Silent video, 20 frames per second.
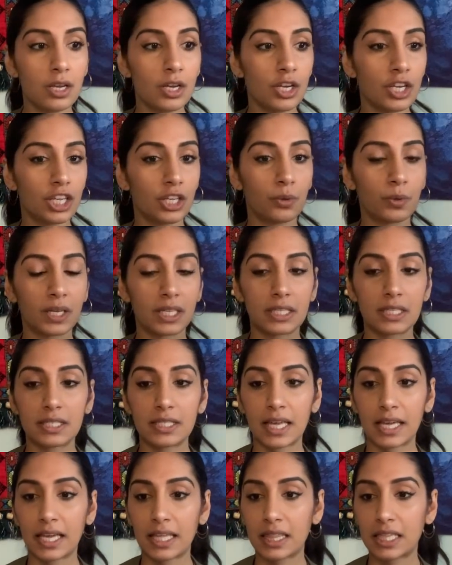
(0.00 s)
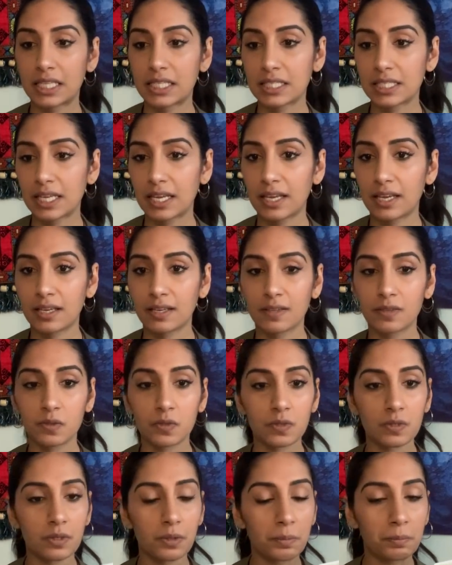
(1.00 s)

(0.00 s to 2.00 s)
You can say this is